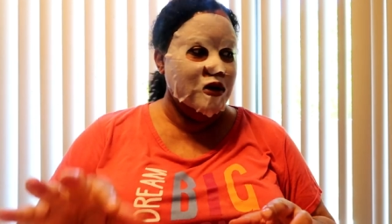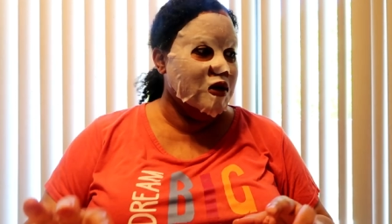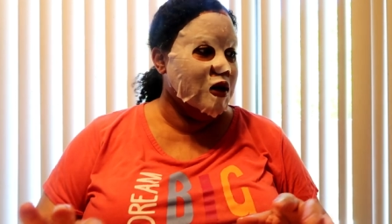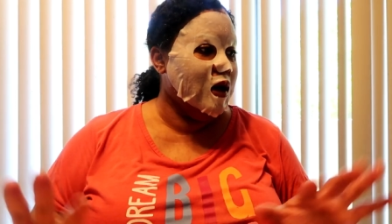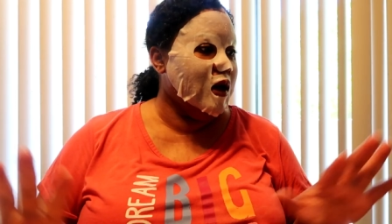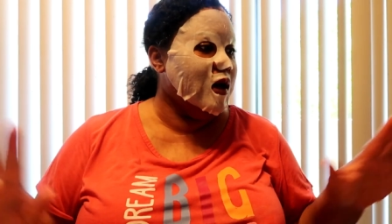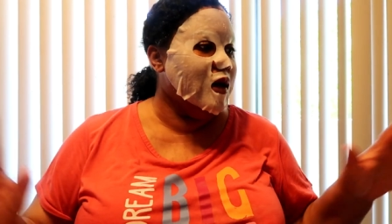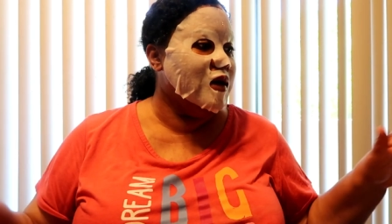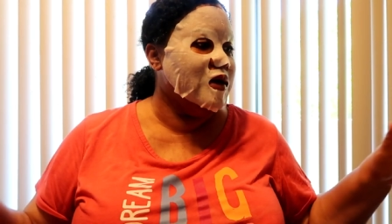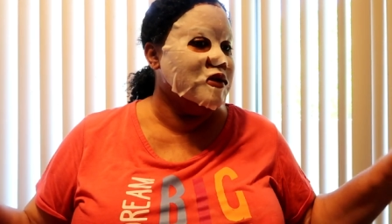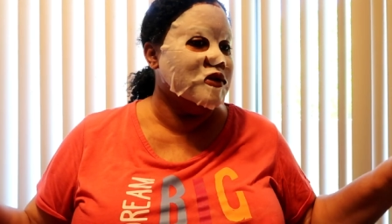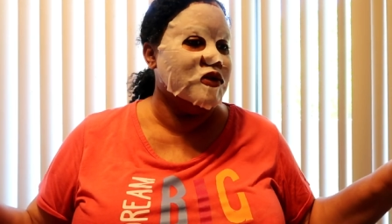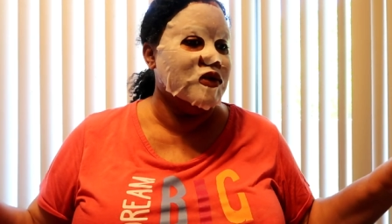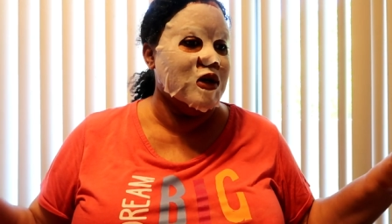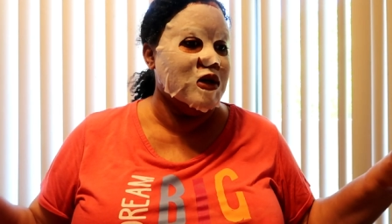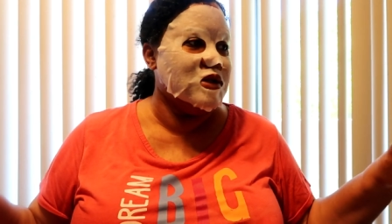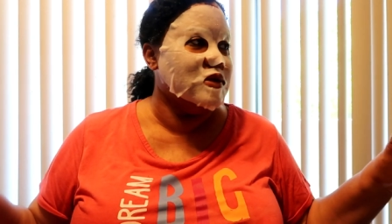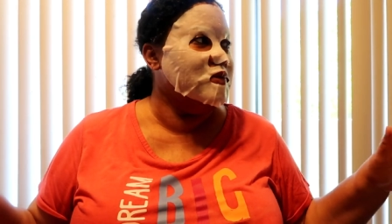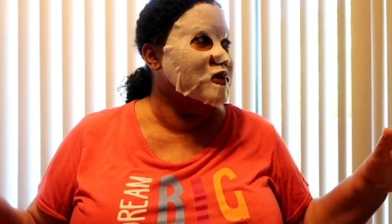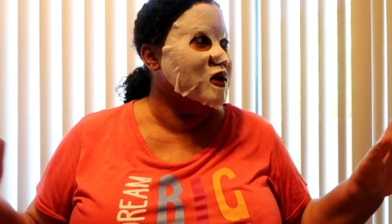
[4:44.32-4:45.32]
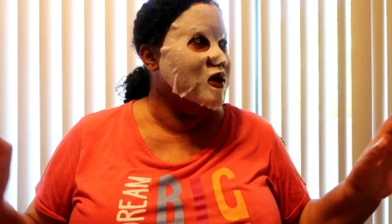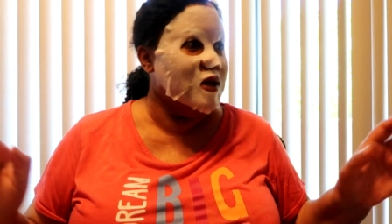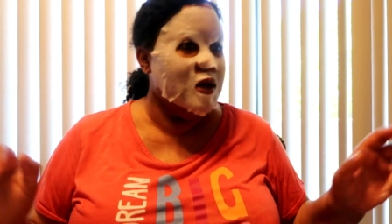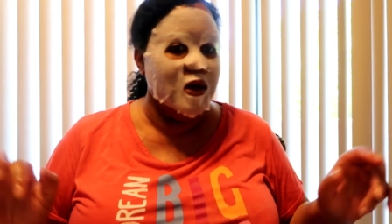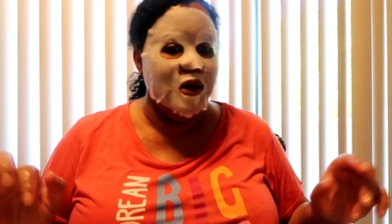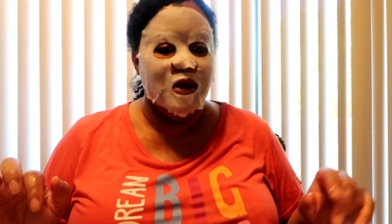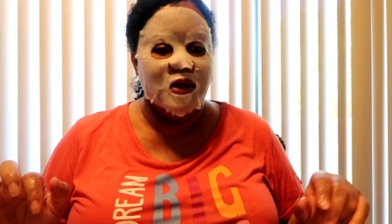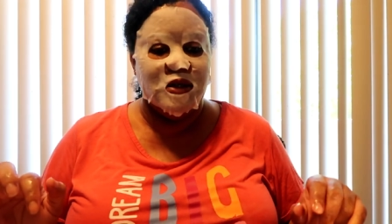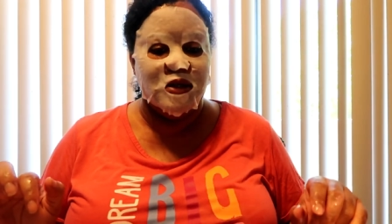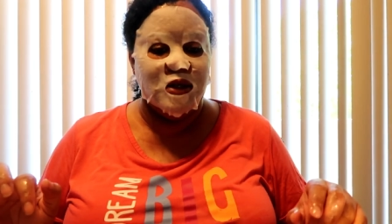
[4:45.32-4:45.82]
Y'all, trust me,
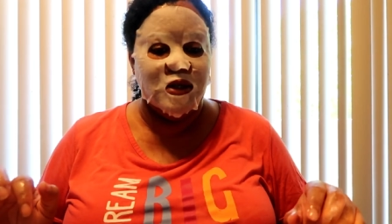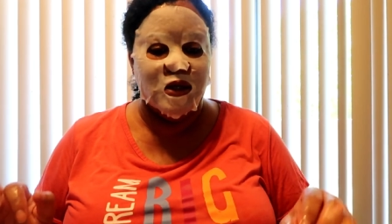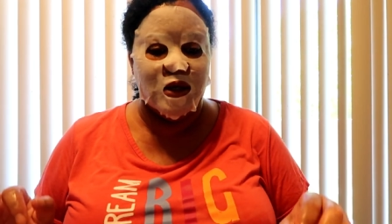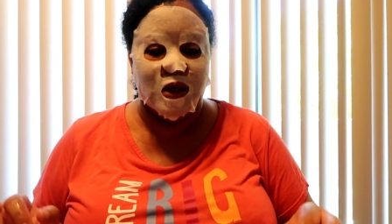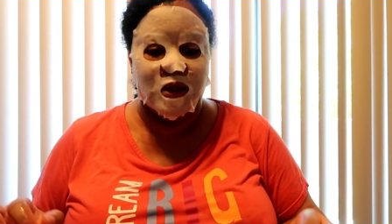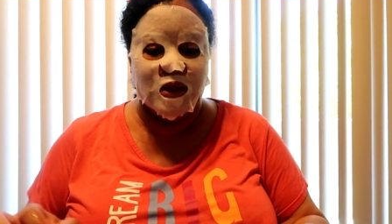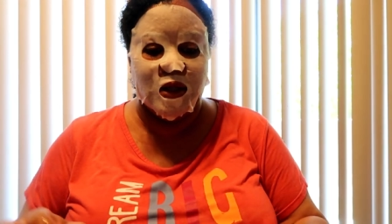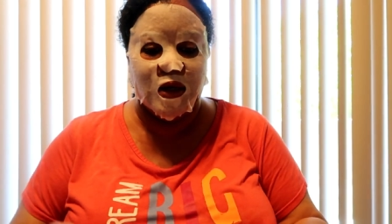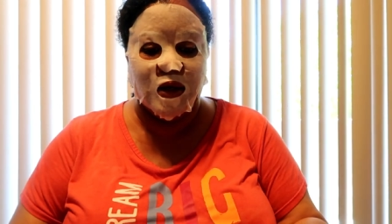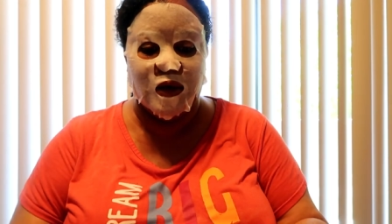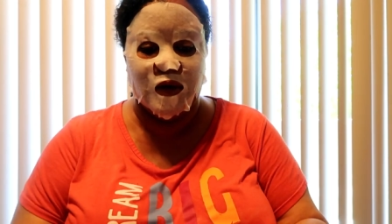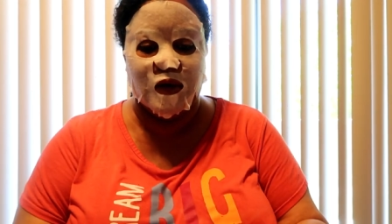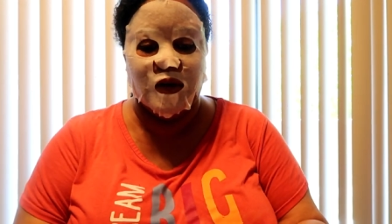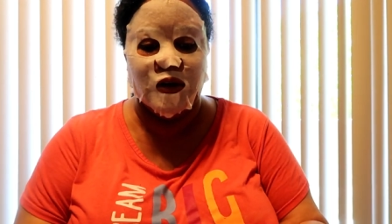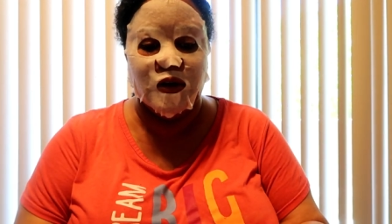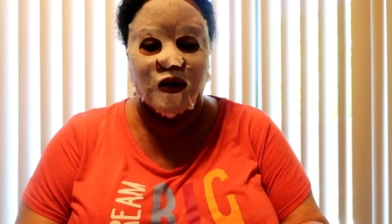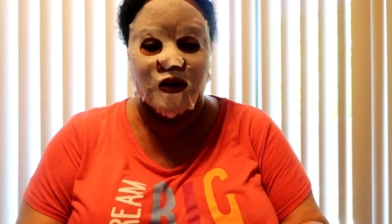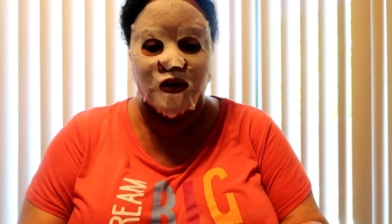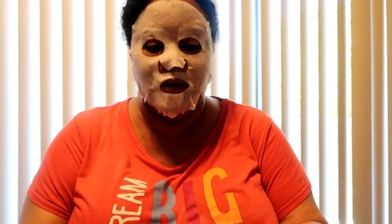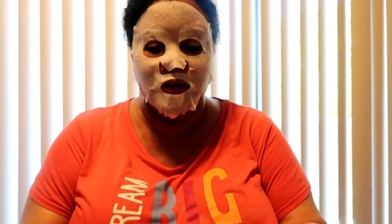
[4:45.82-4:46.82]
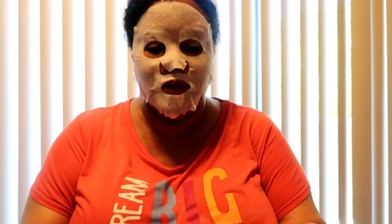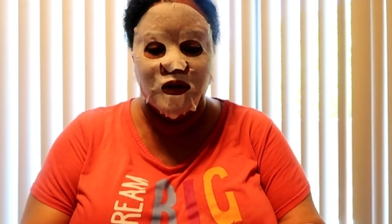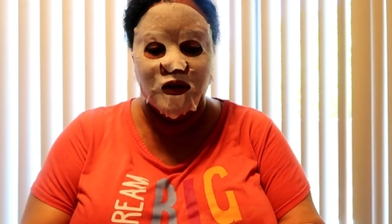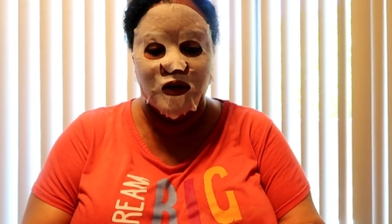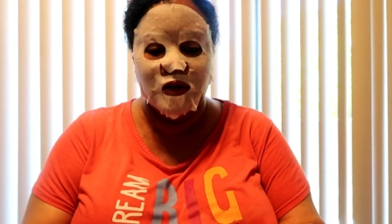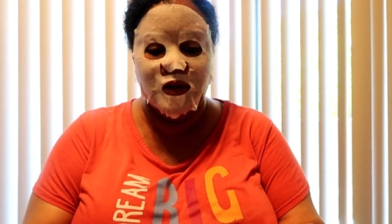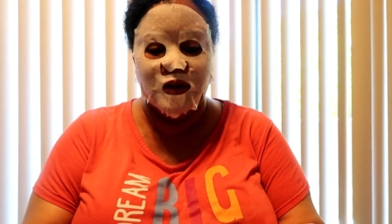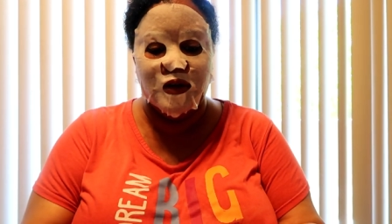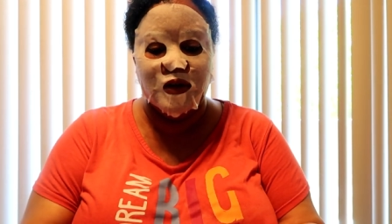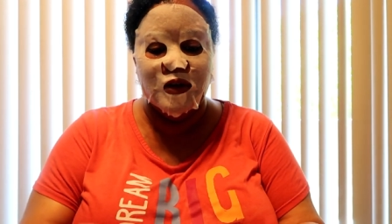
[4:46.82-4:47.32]
she not that girl.
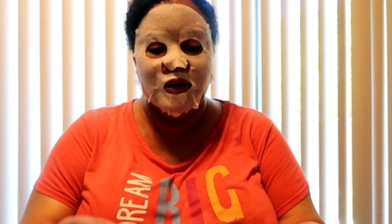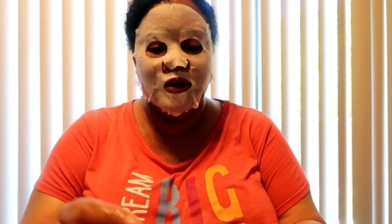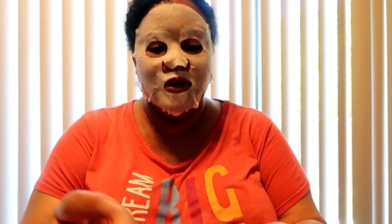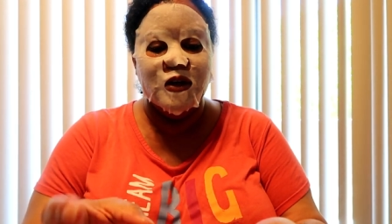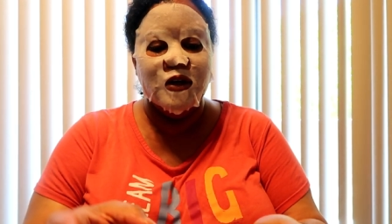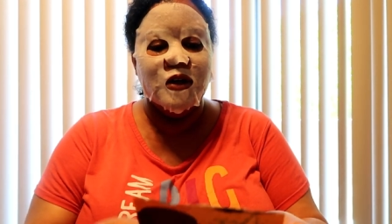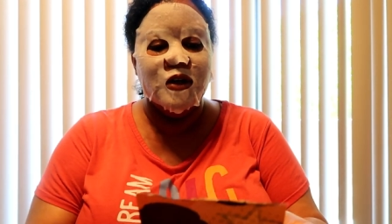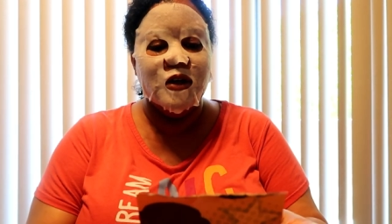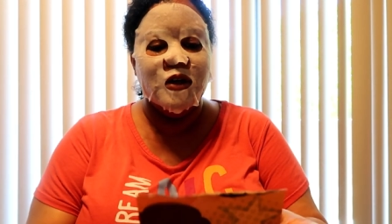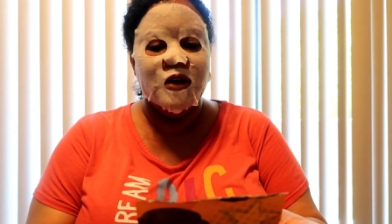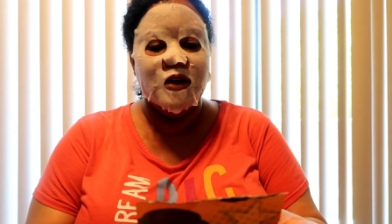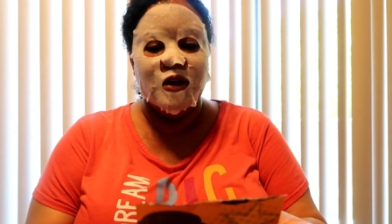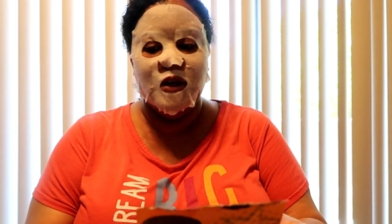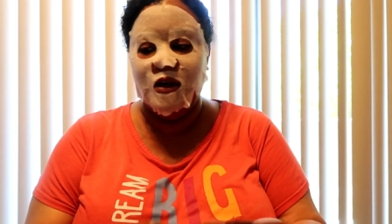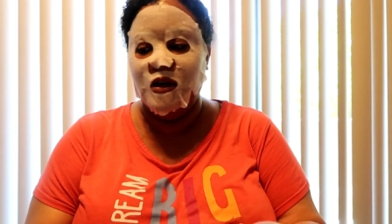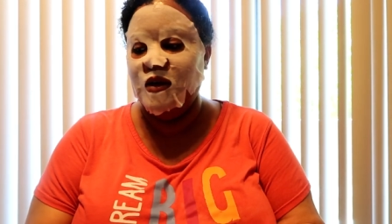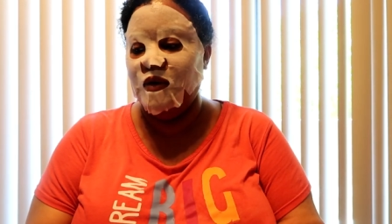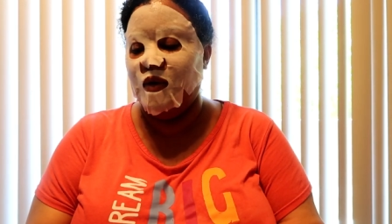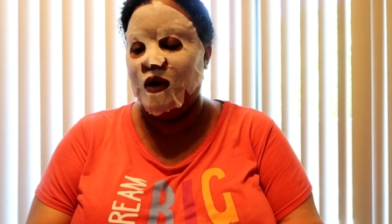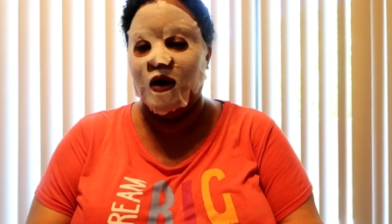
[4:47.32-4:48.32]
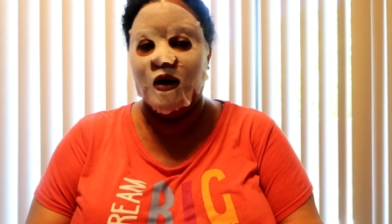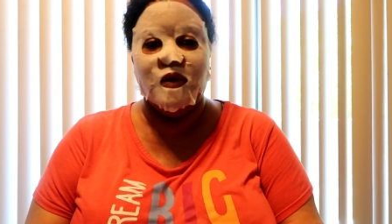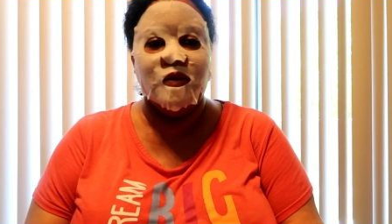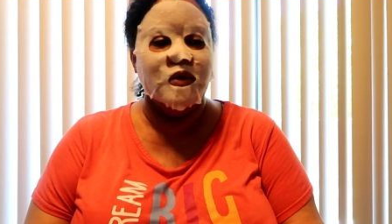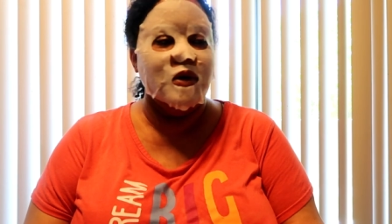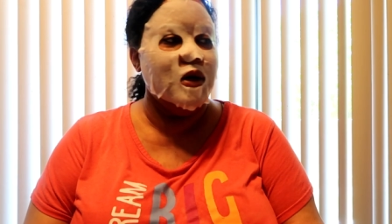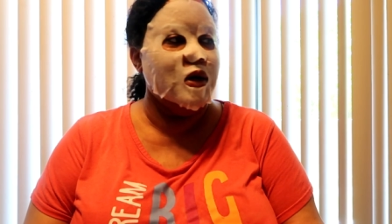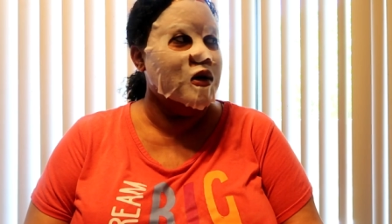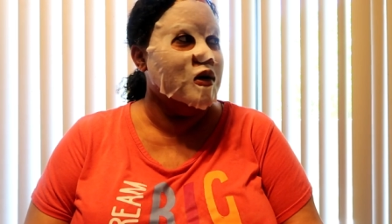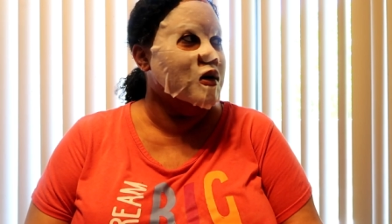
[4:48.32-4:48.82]
Anyway,
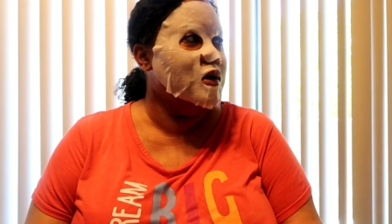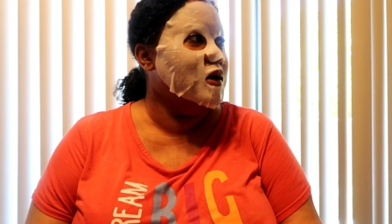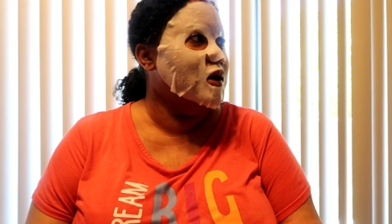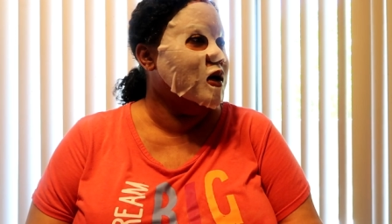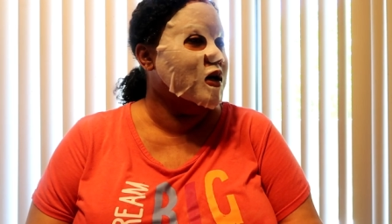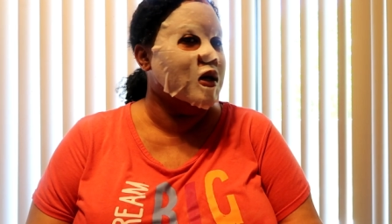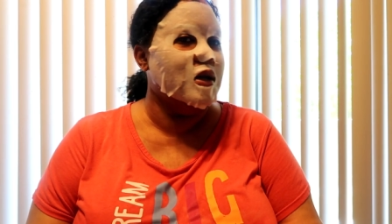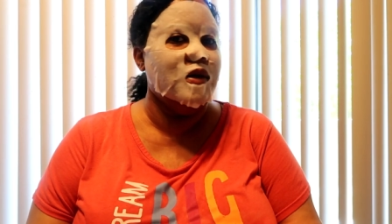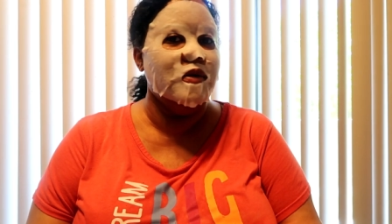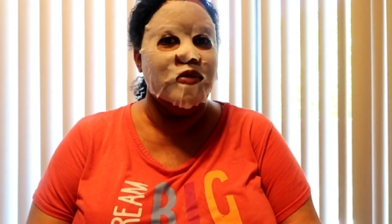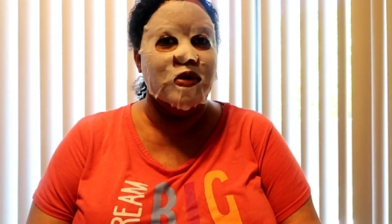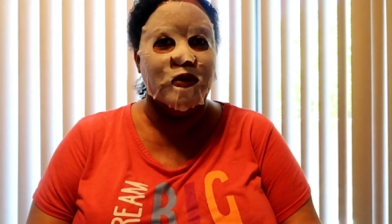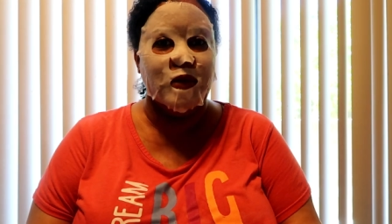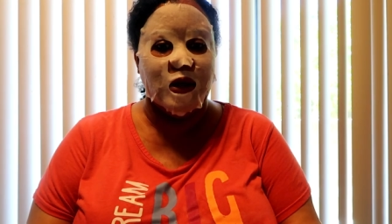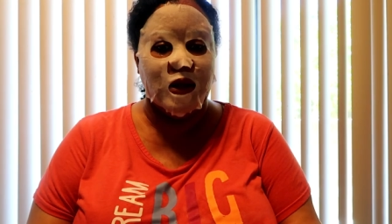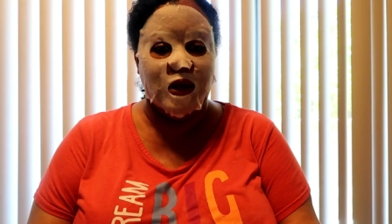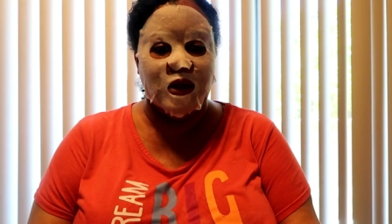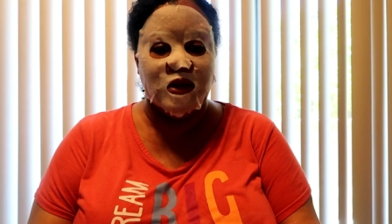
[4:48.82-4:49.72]
oh, I can't even put my